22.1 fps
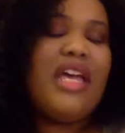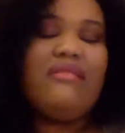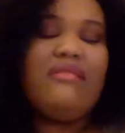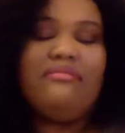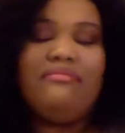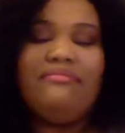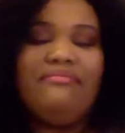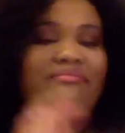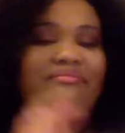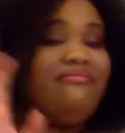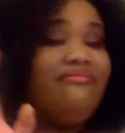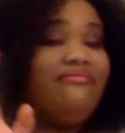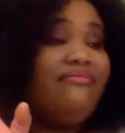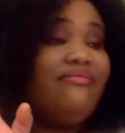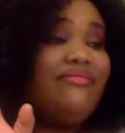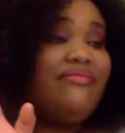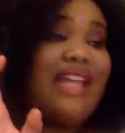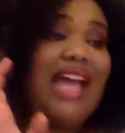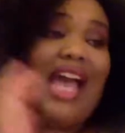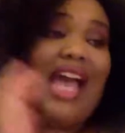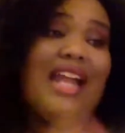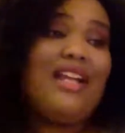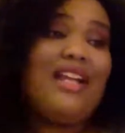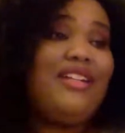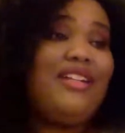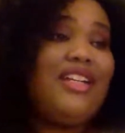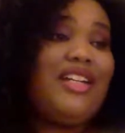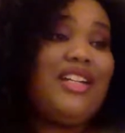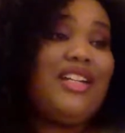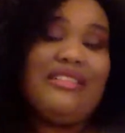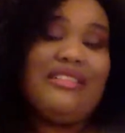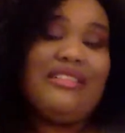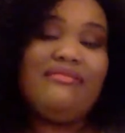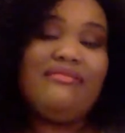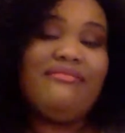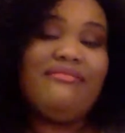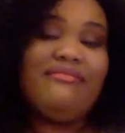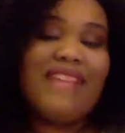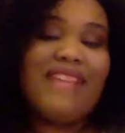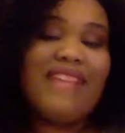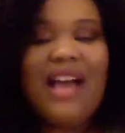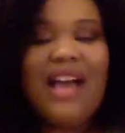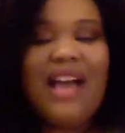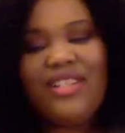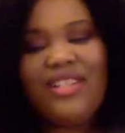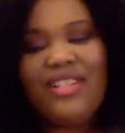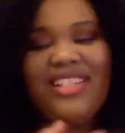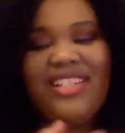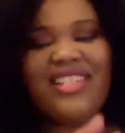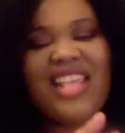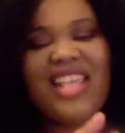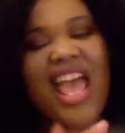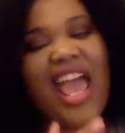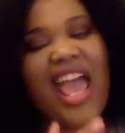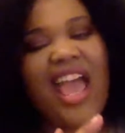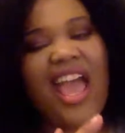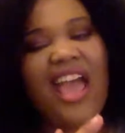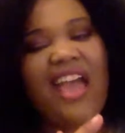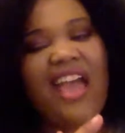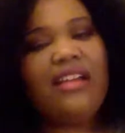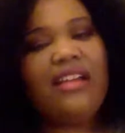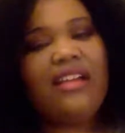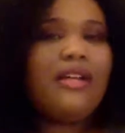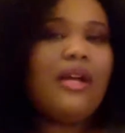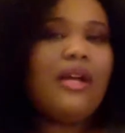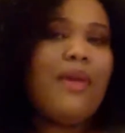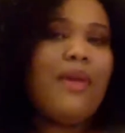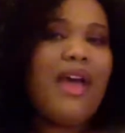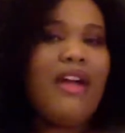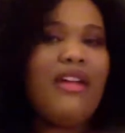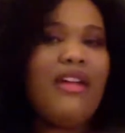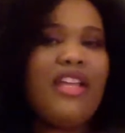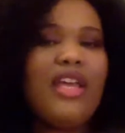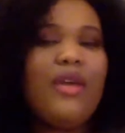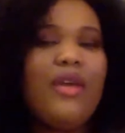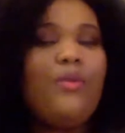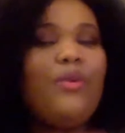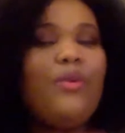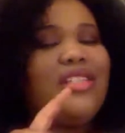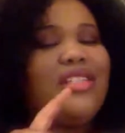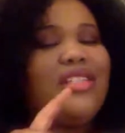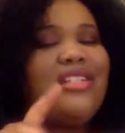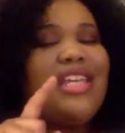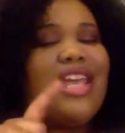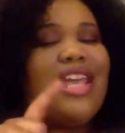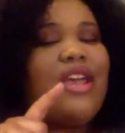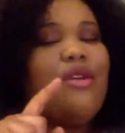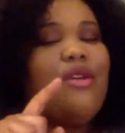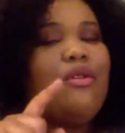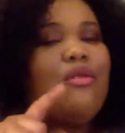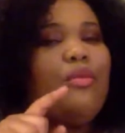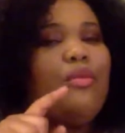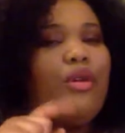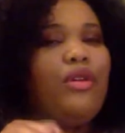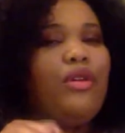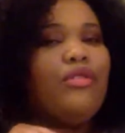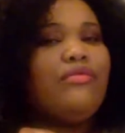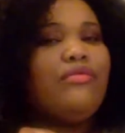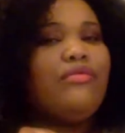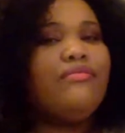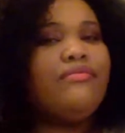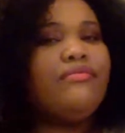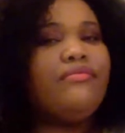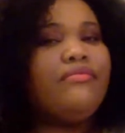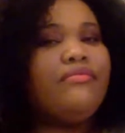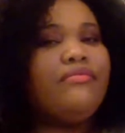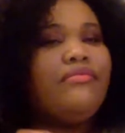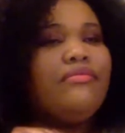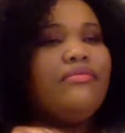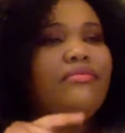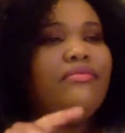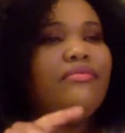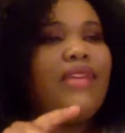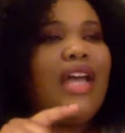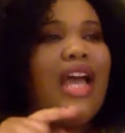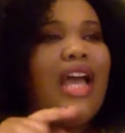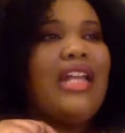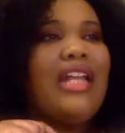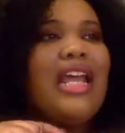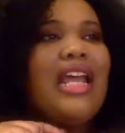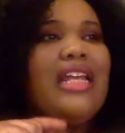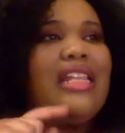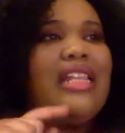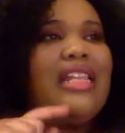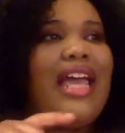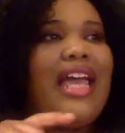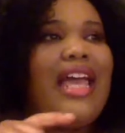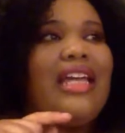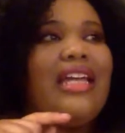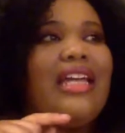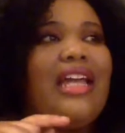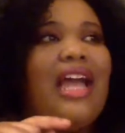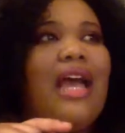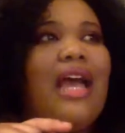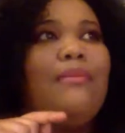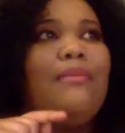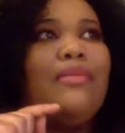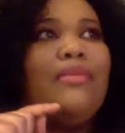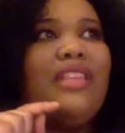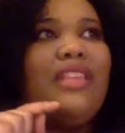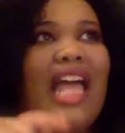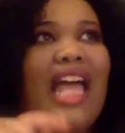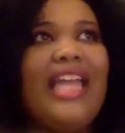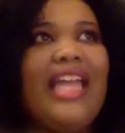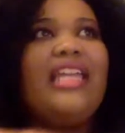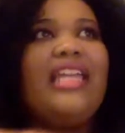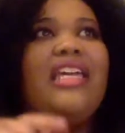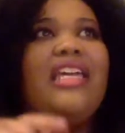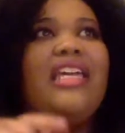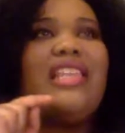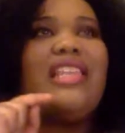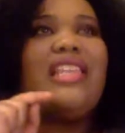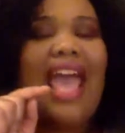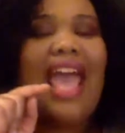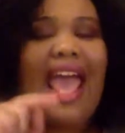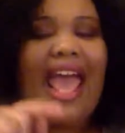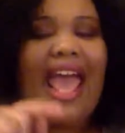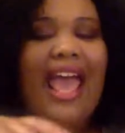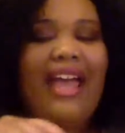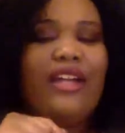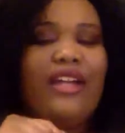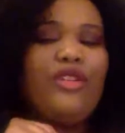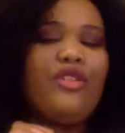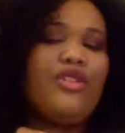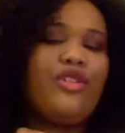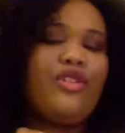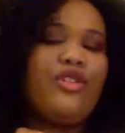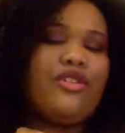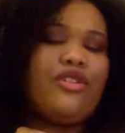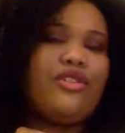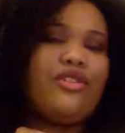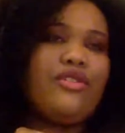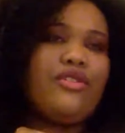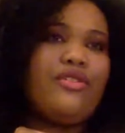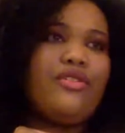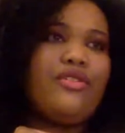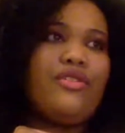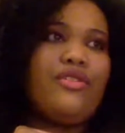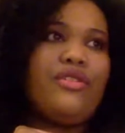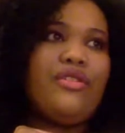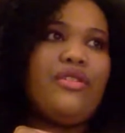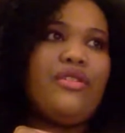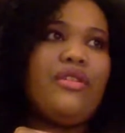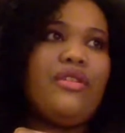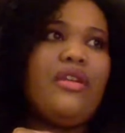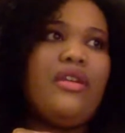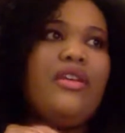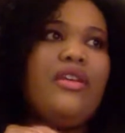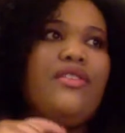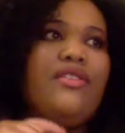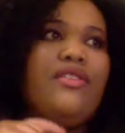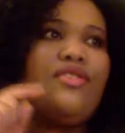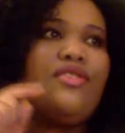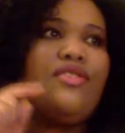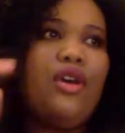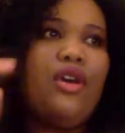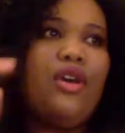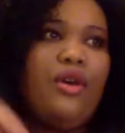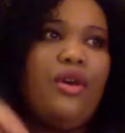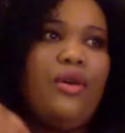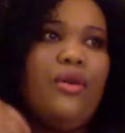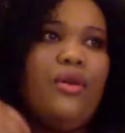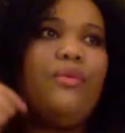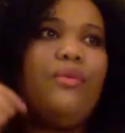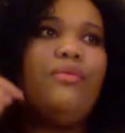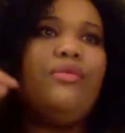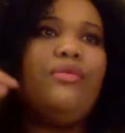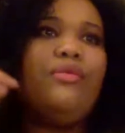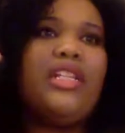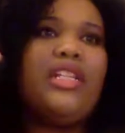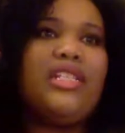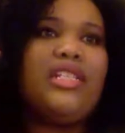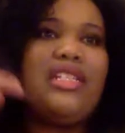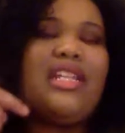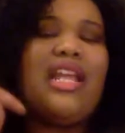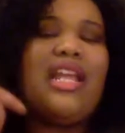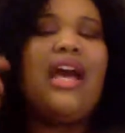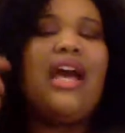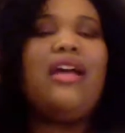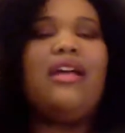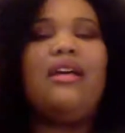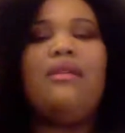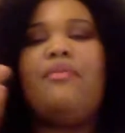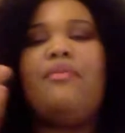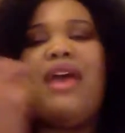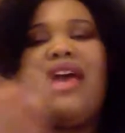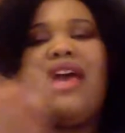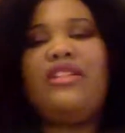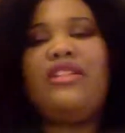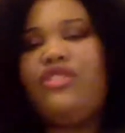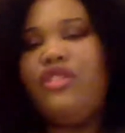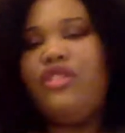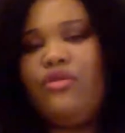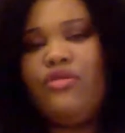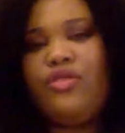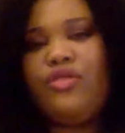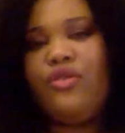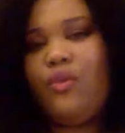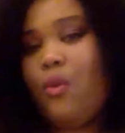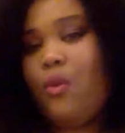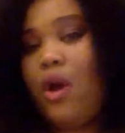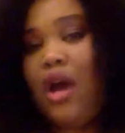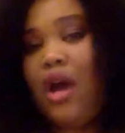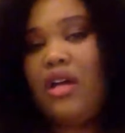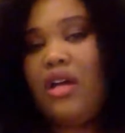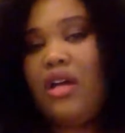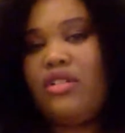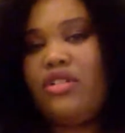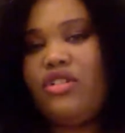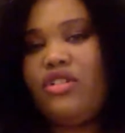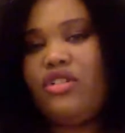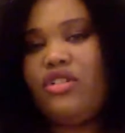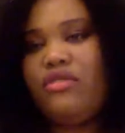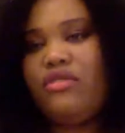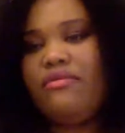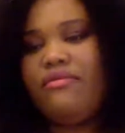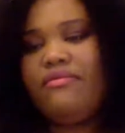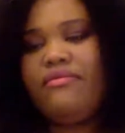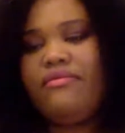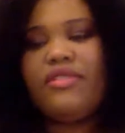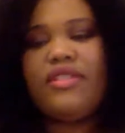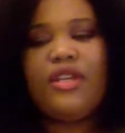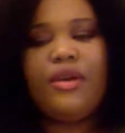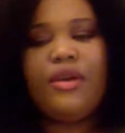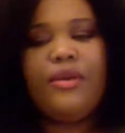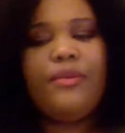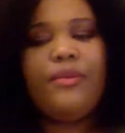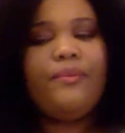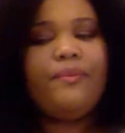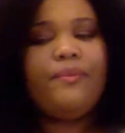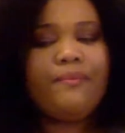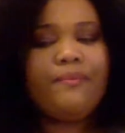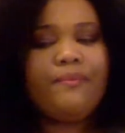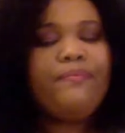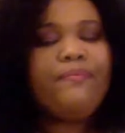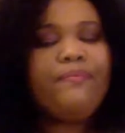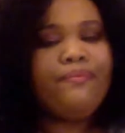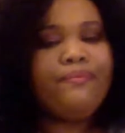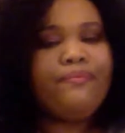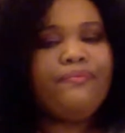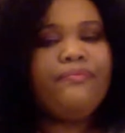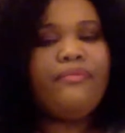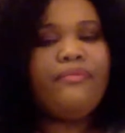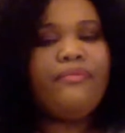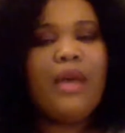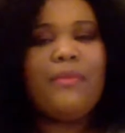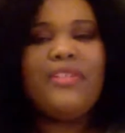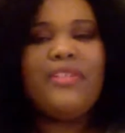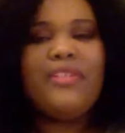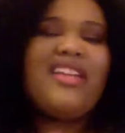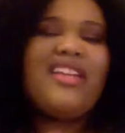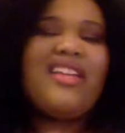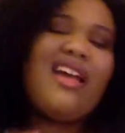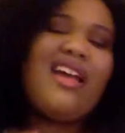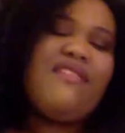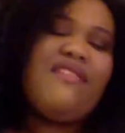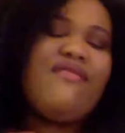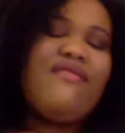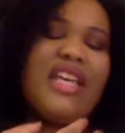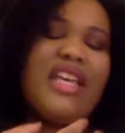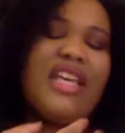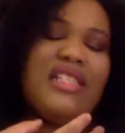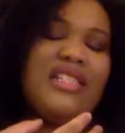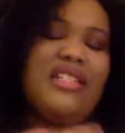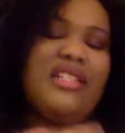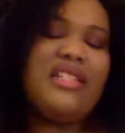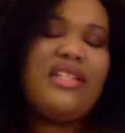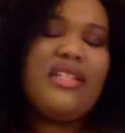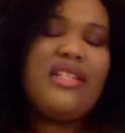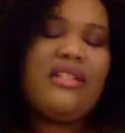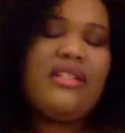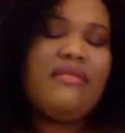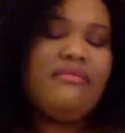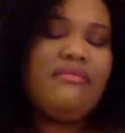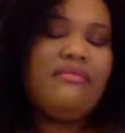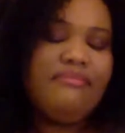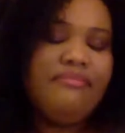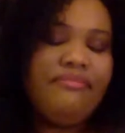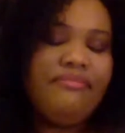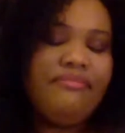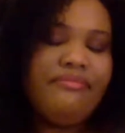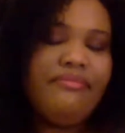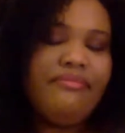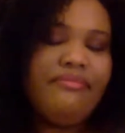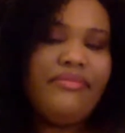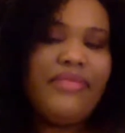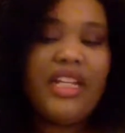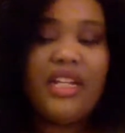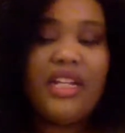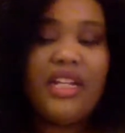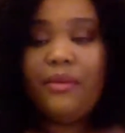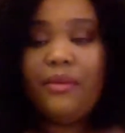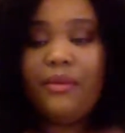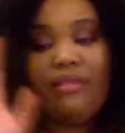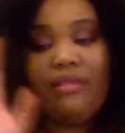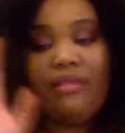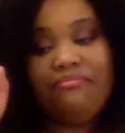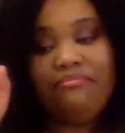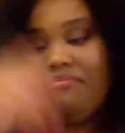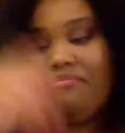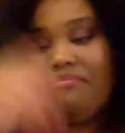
But I don't know. I was just about it. It wasn't terrible. And I'm liking the actors. So it's not a bad show to watch. So I'm just not invested. Anyway.